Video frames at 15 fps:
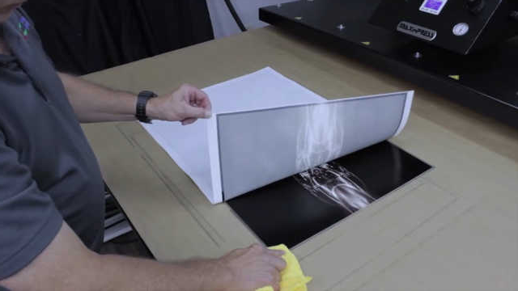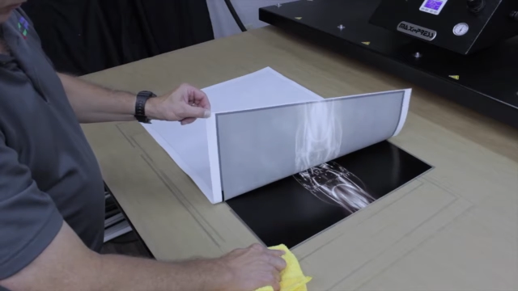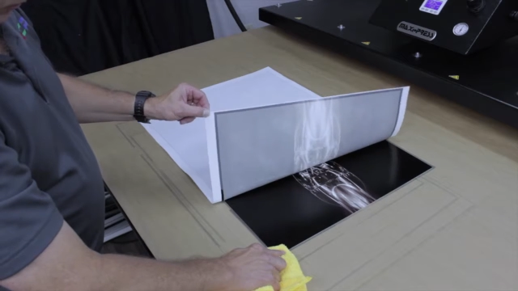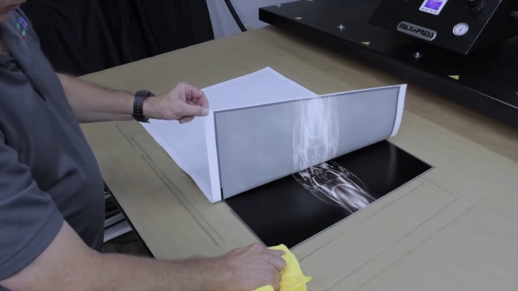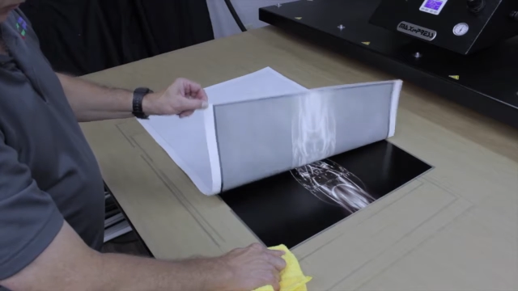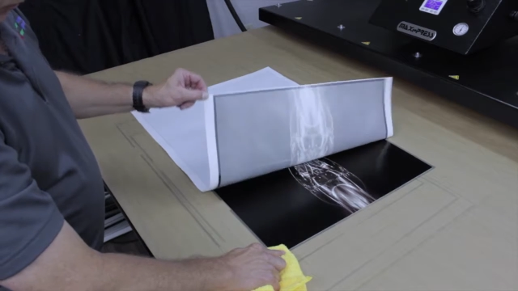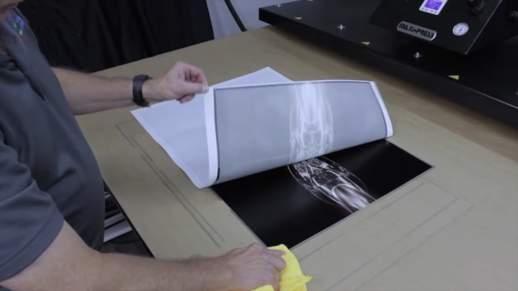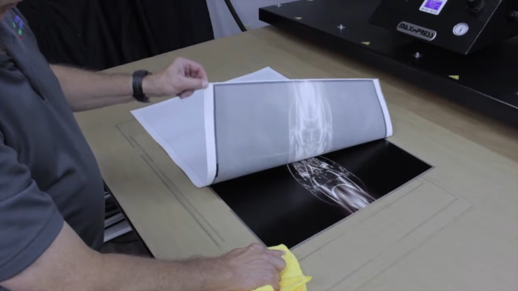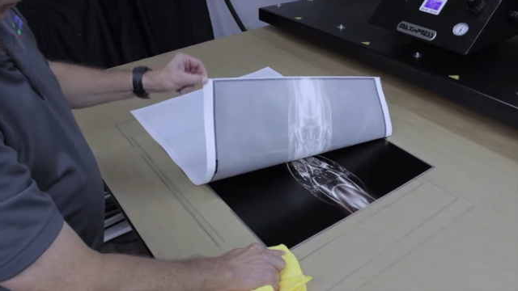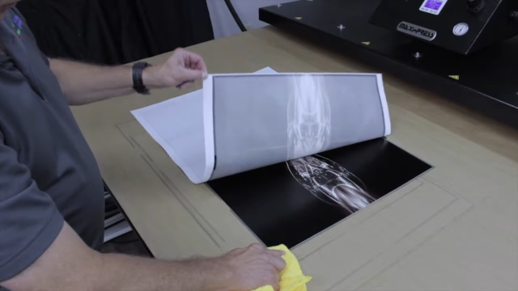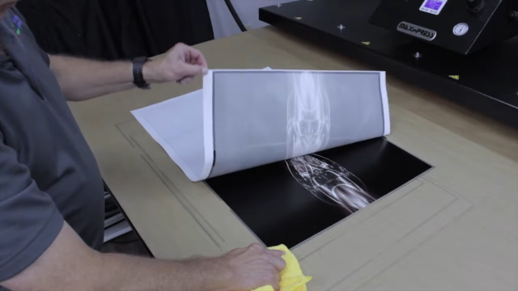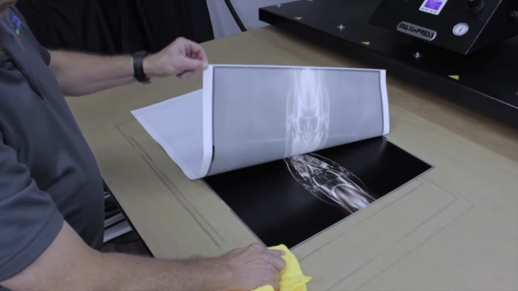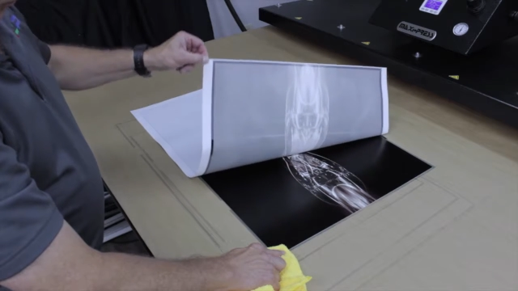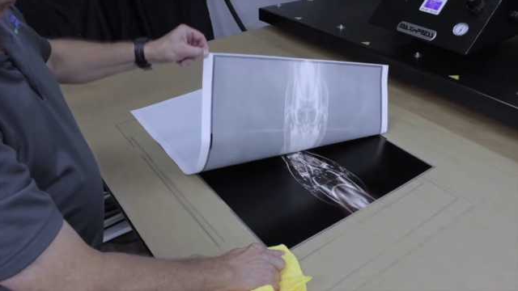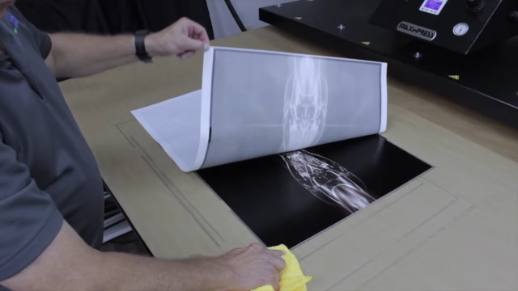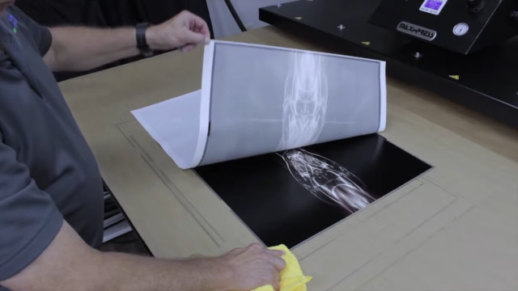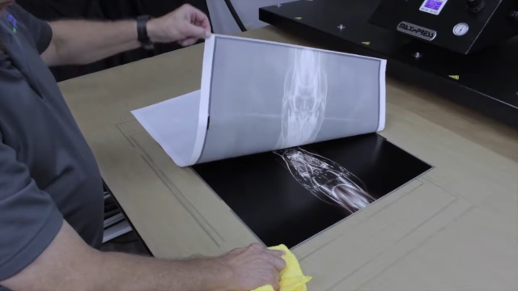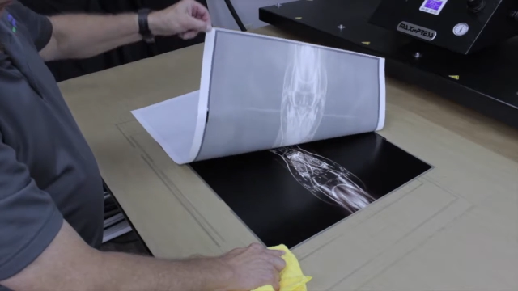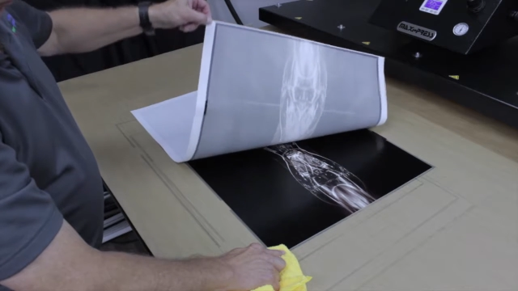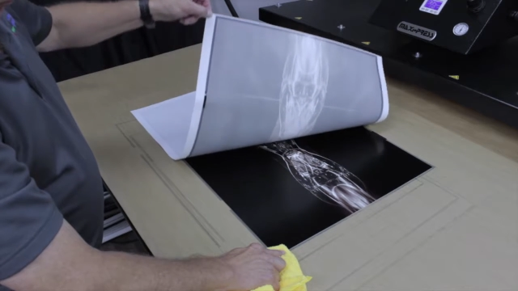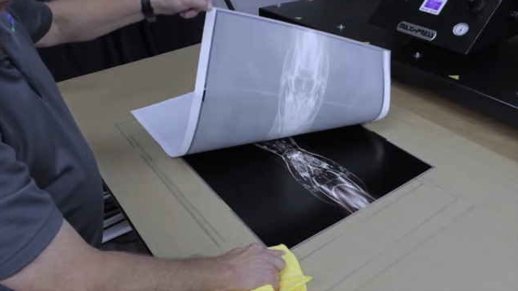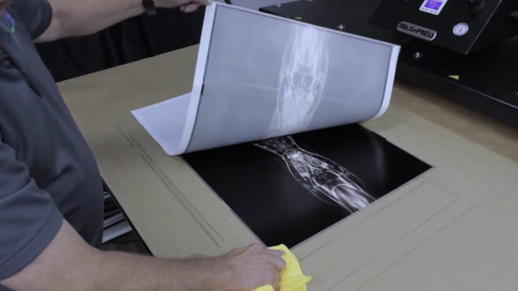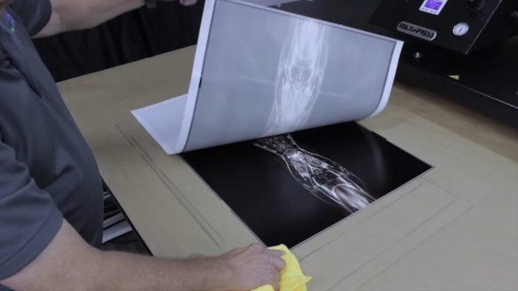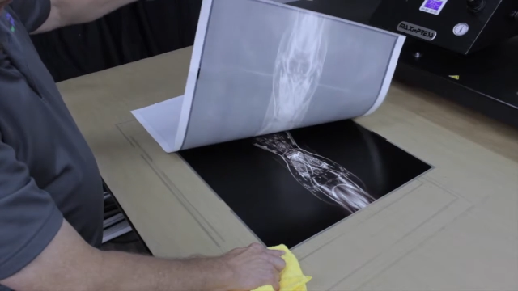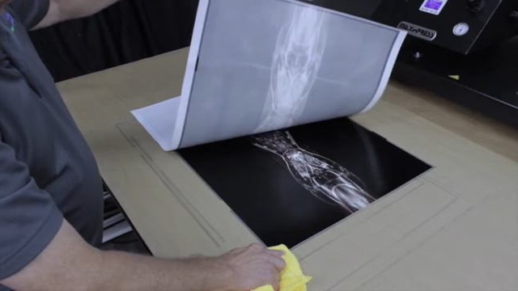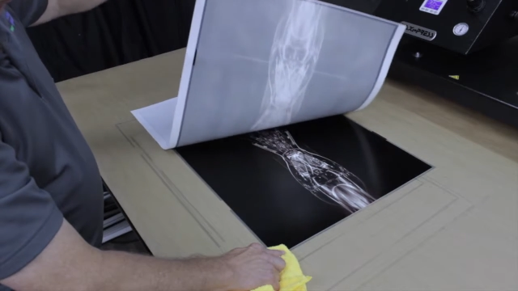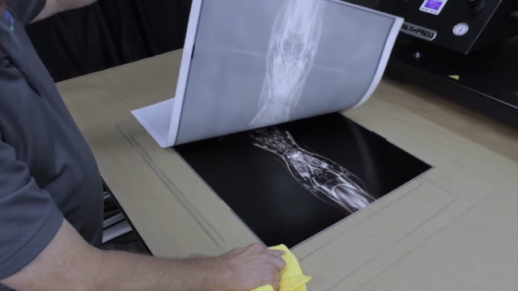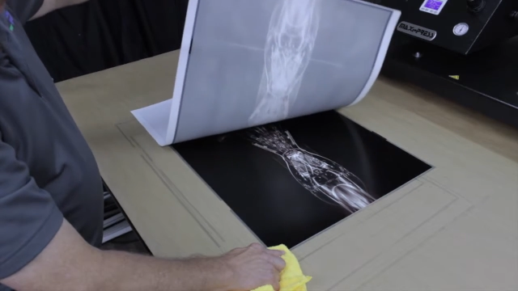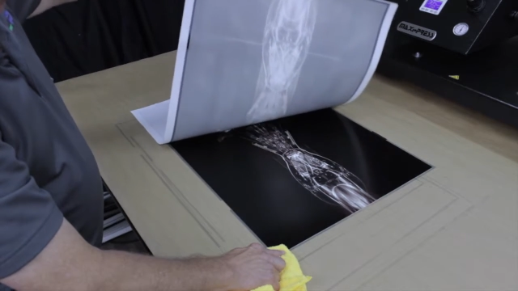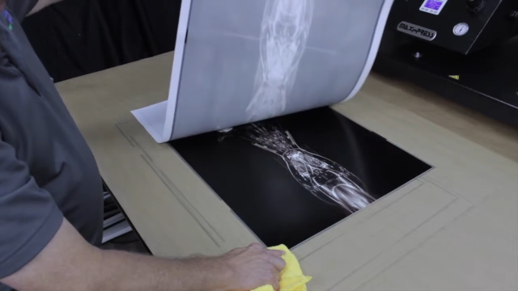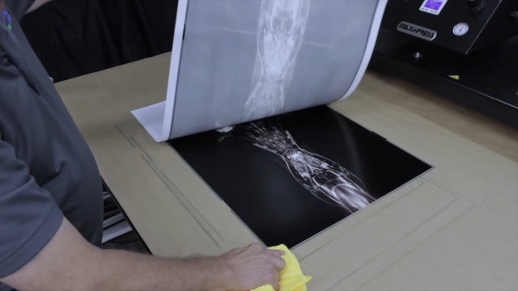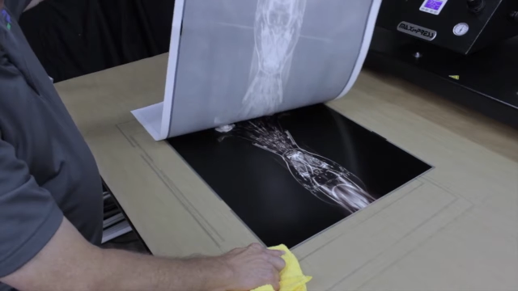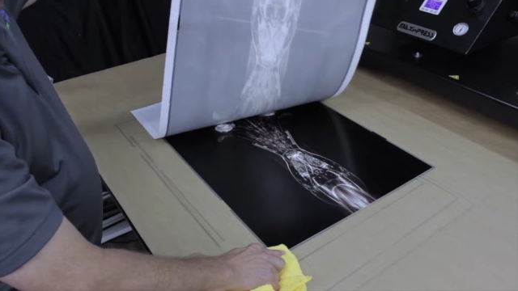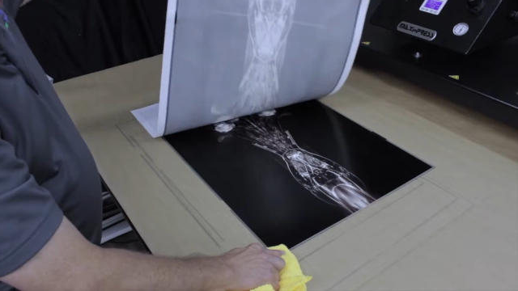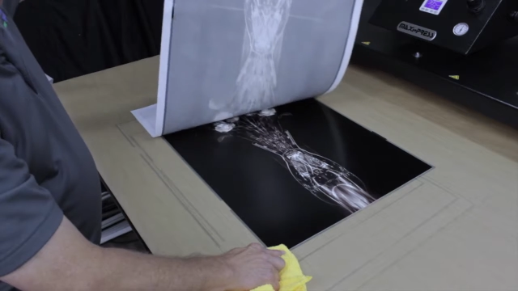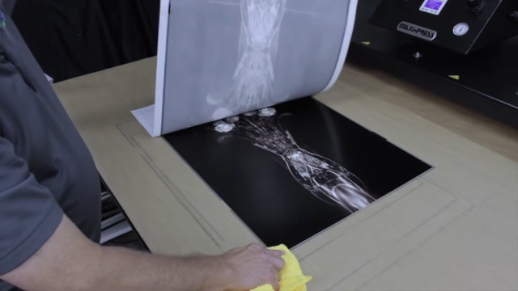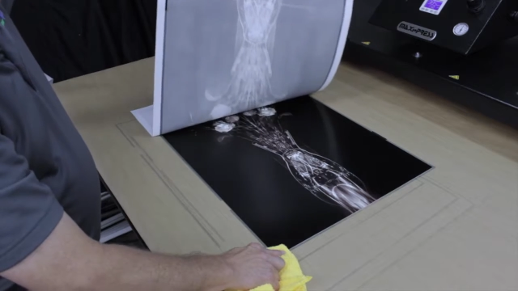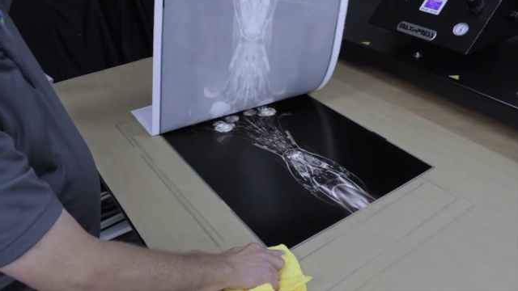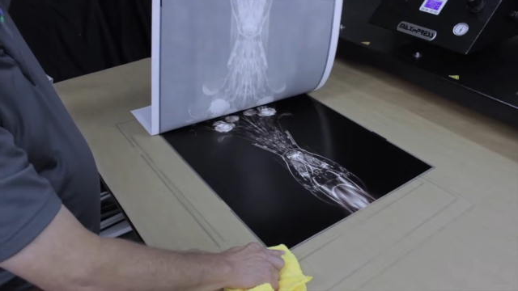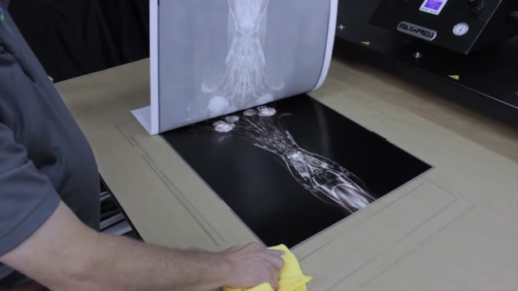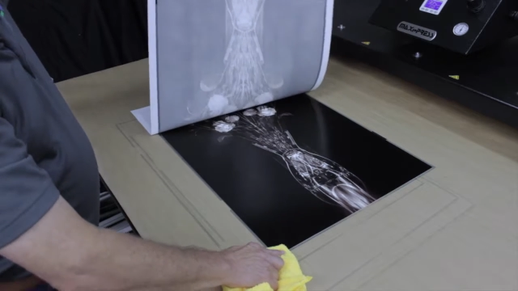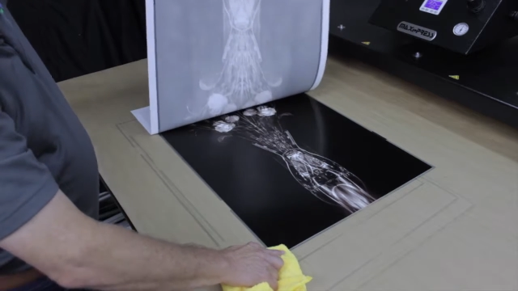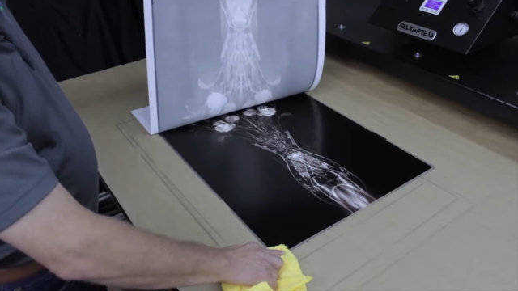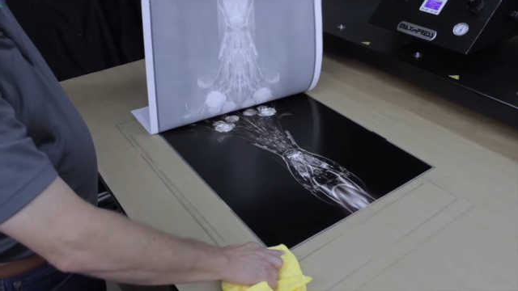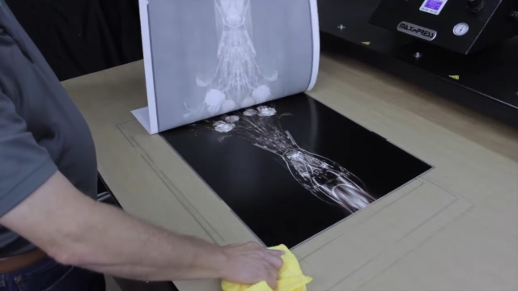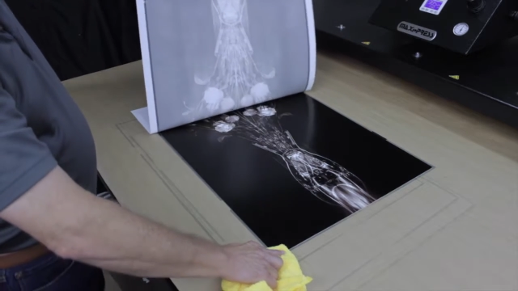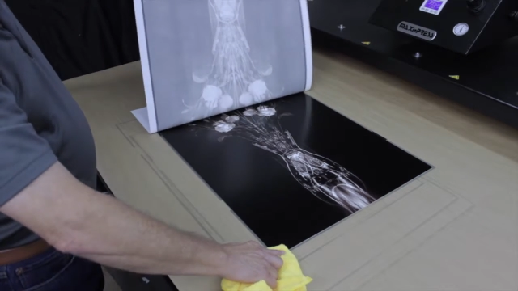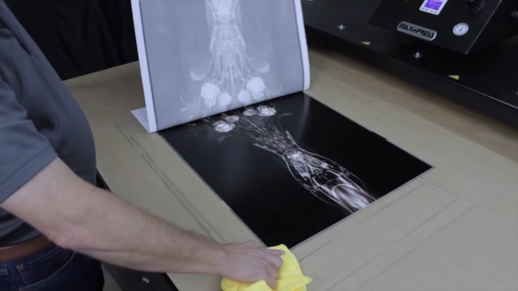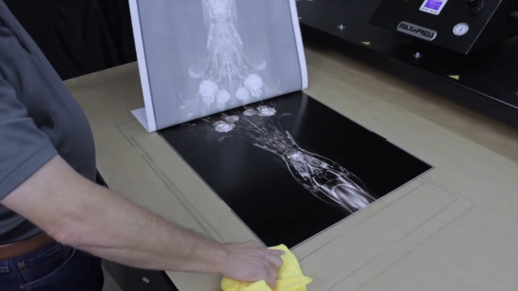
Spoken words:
Nobody's mouth can be seen.